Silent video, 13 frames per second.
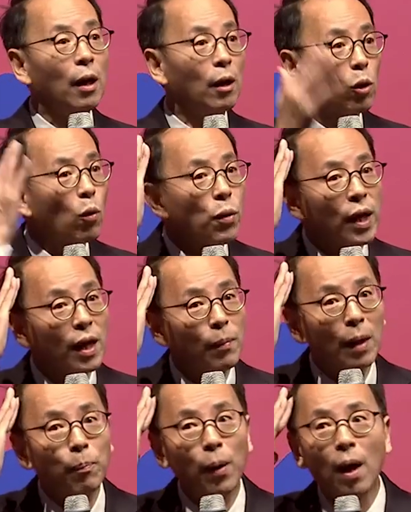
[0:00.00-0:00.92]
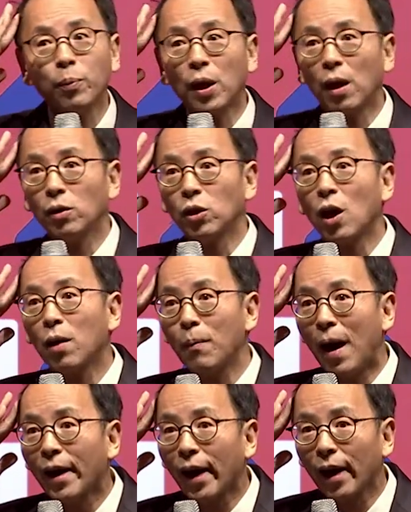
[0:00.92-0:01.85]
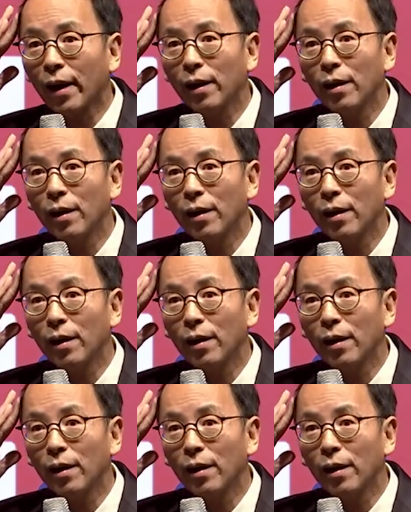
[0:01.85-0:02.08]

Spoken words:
Don't think about a property or stock market.